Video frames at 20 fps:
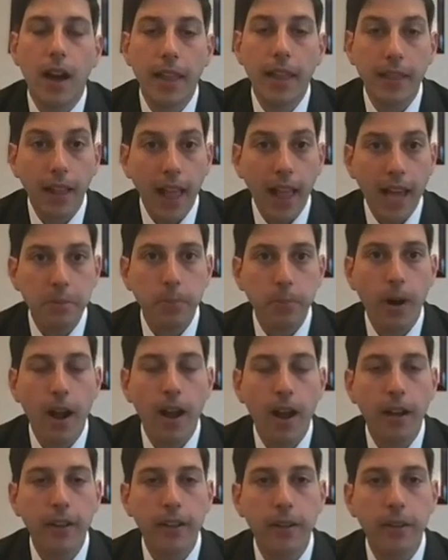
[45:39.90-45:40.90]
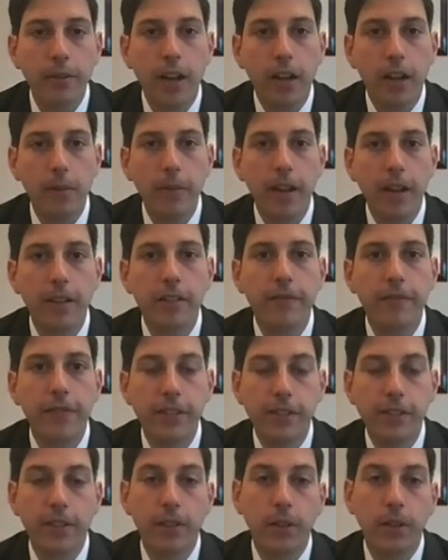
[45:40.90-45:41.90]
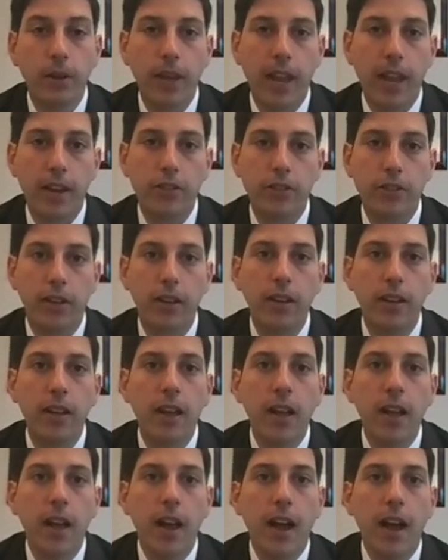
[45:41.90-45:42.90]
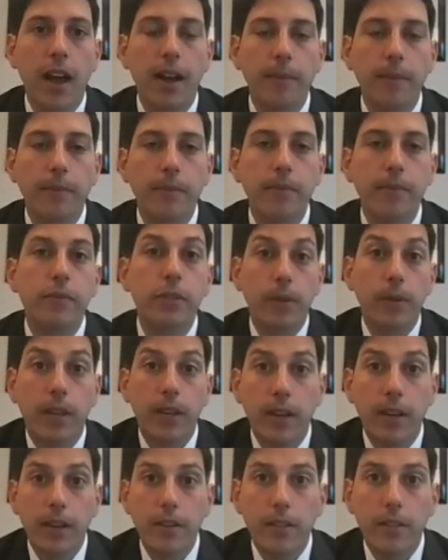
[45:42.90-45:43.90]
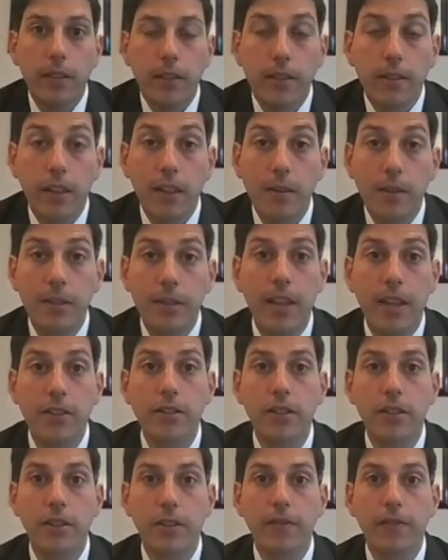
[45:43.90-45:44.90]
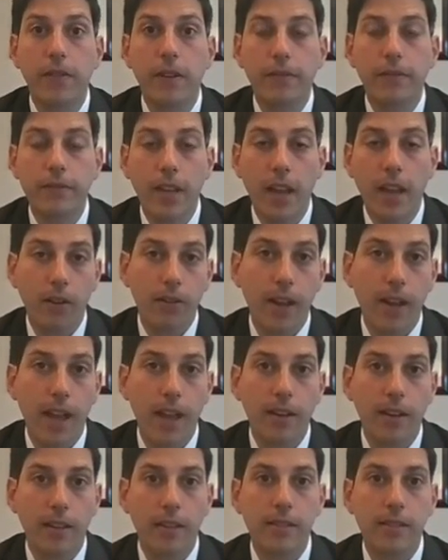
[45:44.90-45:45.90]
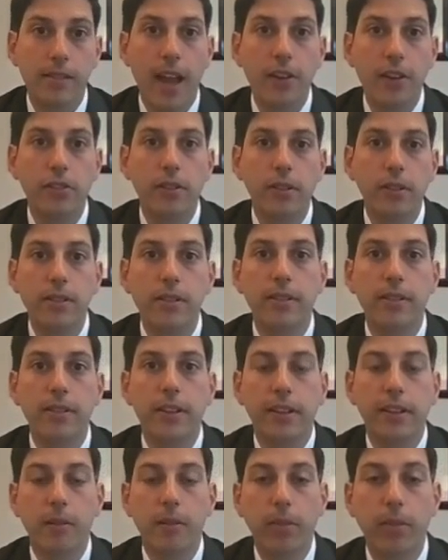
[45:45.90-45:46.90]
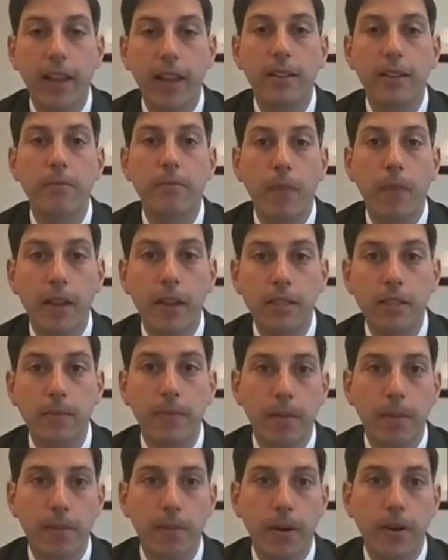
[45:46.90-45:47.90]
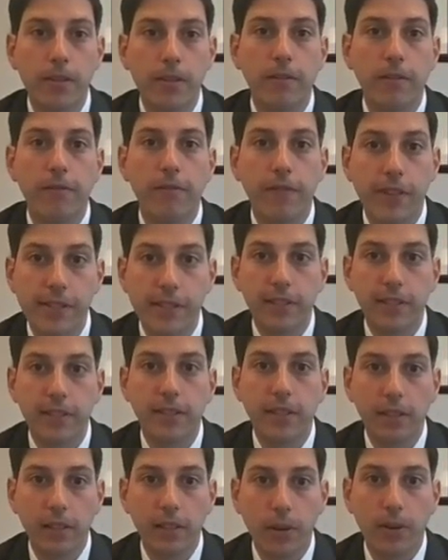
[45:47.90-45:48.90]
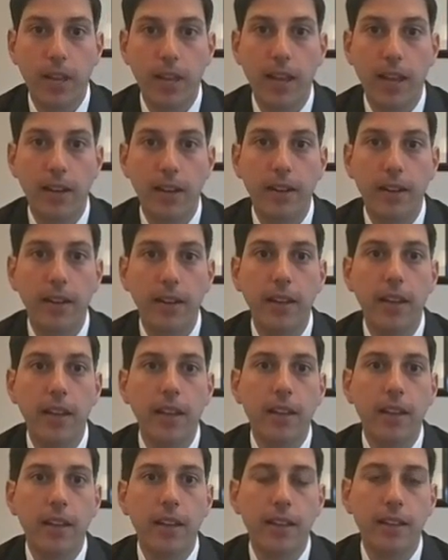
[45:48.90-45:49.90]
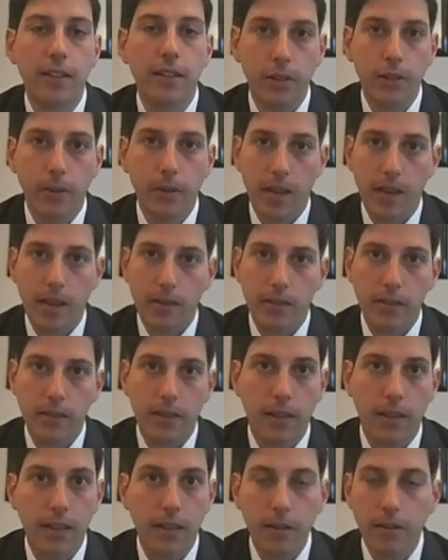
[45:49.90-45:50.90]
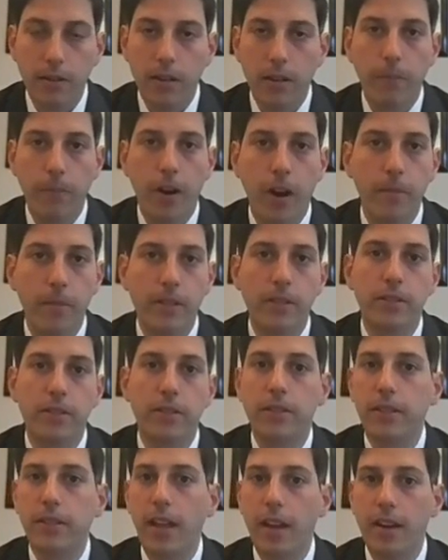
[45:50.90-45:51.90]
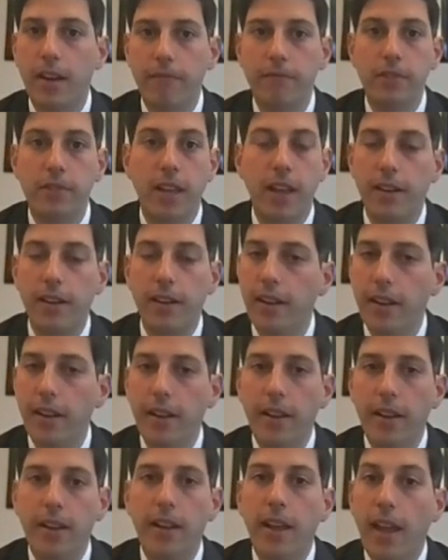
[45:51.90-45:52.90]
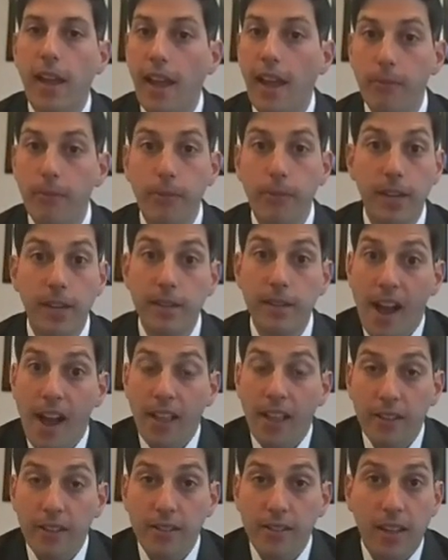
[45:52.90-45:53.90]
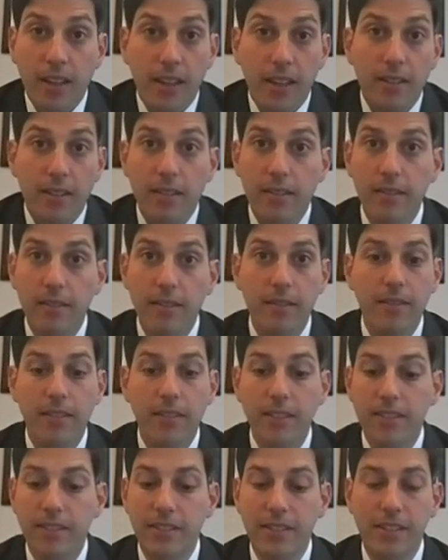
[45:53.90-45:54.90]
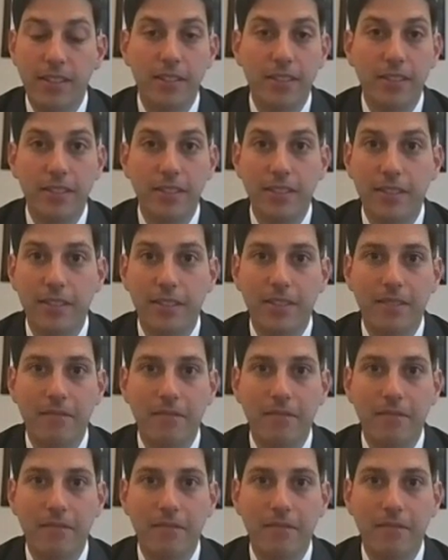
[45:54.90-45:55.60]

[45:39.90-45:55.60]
And the last prong we're talking about is physical location. So here, the limitation of Title IX and the statute is the complainant must be a person physically located in the U.S. And here the department's just kind of said, hey, we acknowledge that this is